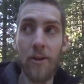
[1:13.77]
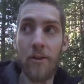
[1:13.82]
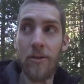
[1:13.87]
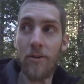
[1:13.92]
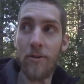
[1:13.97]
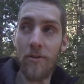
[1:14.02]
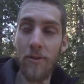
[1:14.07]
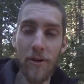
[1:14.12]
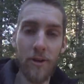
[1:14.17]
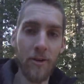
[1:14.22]
here.
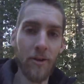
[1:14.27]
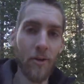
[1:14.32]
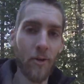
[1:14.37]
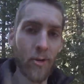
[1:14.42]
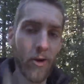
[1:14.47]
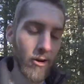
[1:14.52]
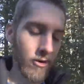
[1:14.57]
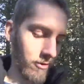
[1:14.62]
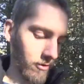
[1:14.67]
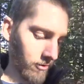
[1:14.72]
It's very
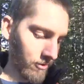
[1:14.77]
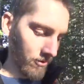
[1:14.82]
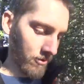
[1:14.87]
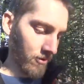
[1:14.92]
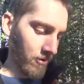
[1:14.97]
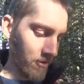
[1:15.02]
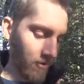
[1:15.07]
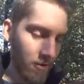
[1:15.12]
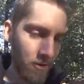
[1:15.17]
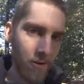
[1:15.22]
quiet,
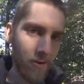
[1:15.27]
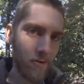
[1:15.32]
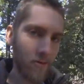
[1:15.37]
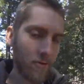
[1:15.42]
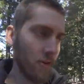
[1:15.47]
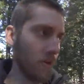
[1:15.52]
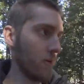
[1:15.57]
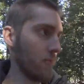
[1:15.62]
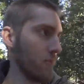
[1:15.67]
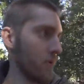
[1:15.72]

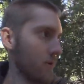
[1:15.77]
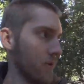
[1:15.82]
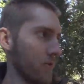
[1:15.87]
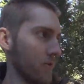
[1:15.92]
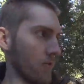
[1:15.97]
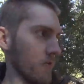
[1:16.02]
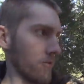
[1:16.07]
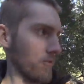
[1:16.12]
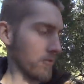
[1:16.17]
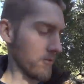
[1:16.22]
very
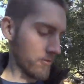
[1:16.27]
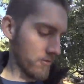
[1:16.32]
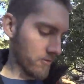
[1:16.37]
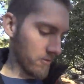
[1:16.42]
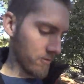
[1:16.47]
peaceful.